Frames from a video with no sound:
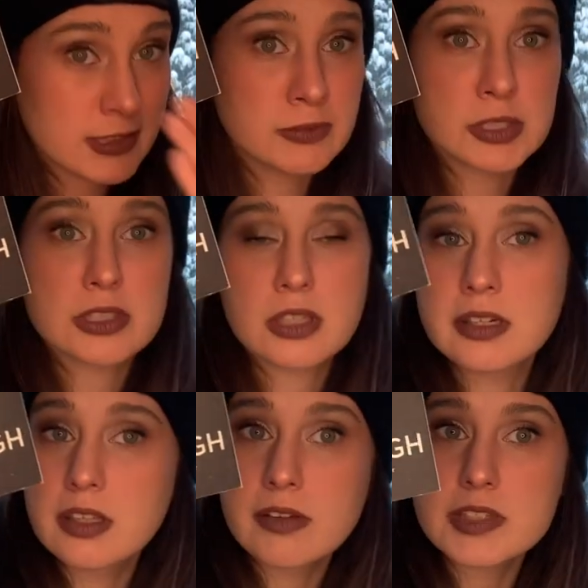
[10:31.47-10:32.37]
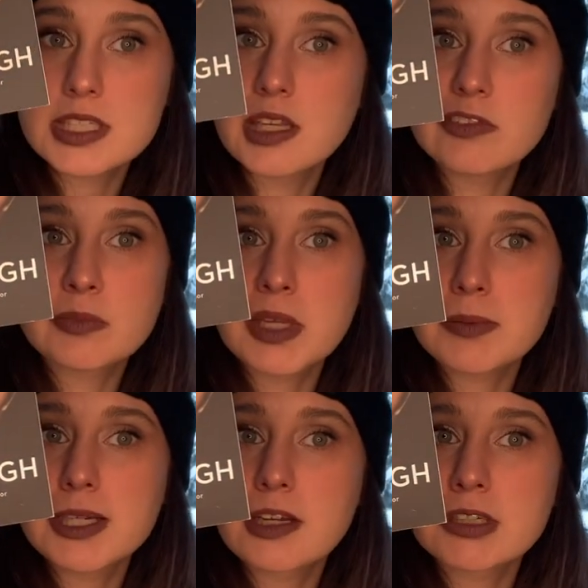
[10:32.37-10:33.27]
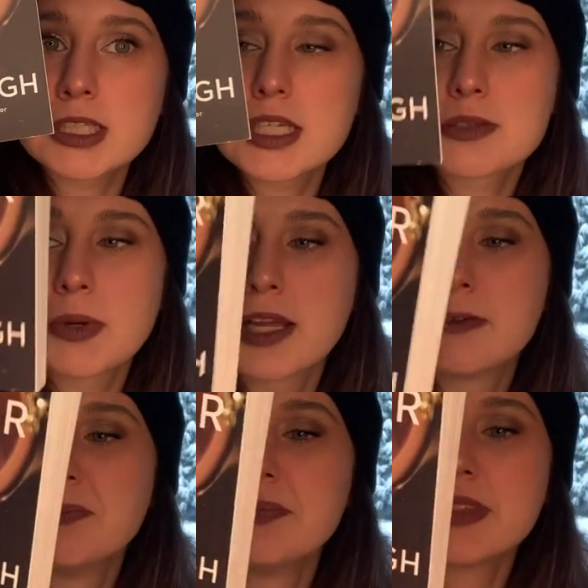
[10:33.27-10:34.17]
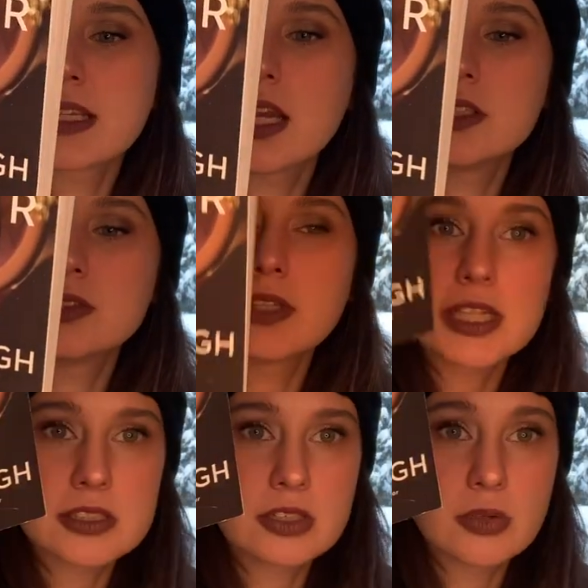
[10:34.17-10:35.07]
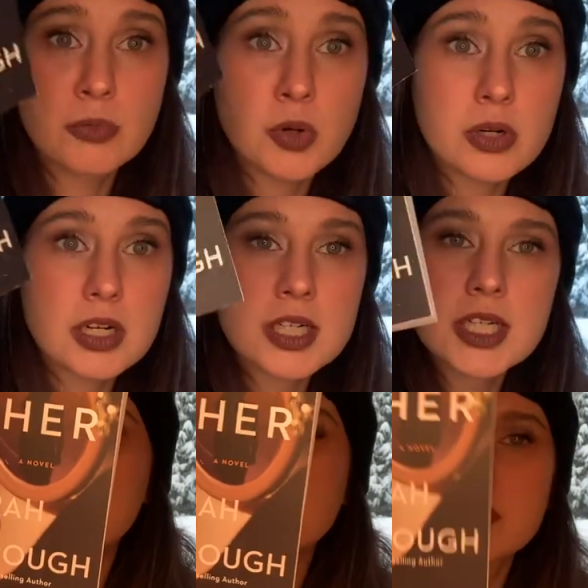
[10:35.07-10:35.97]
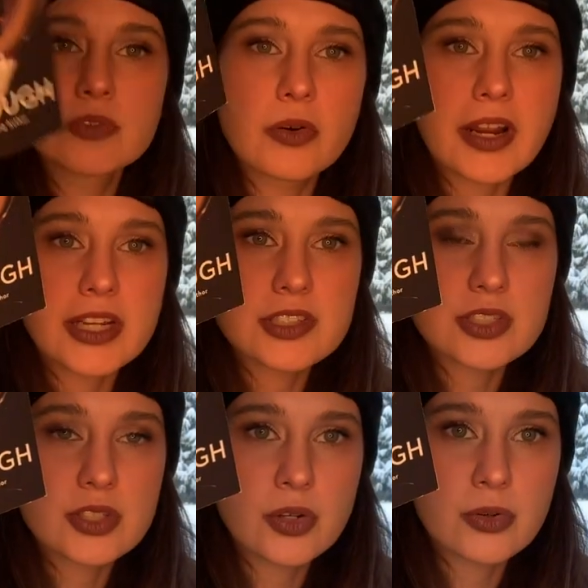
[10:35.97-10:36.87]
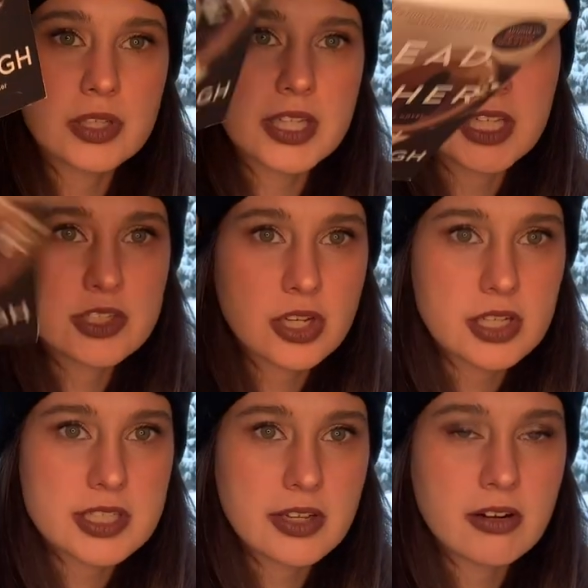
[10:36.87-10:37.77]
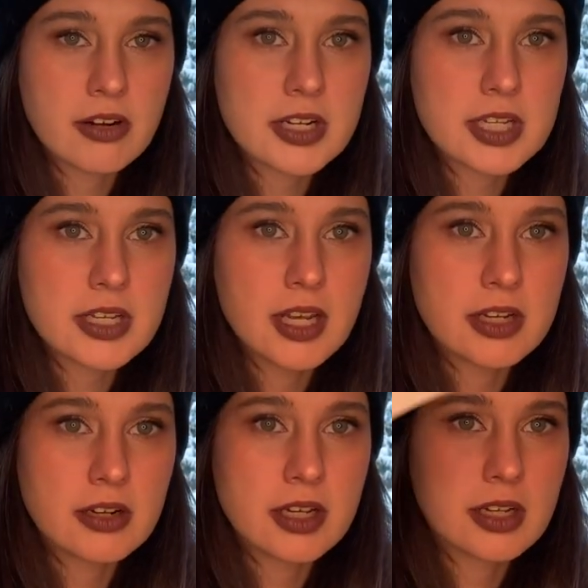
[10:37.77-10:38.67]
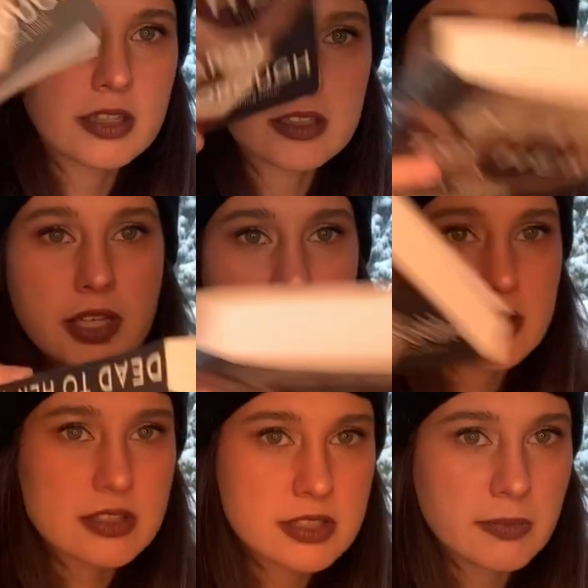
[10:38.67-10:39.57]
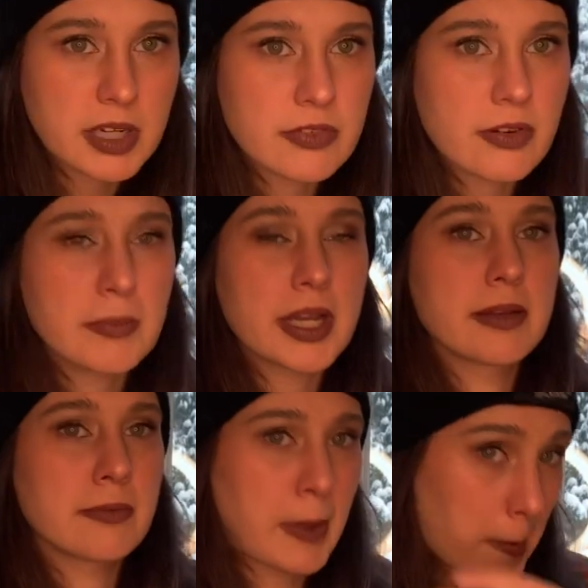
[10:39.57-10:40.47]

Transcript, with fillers: which in and of itself will make me not read this, but I do like to know more before I just totally like toss out an artist, uh, uh, uh, cancel somebody from my, my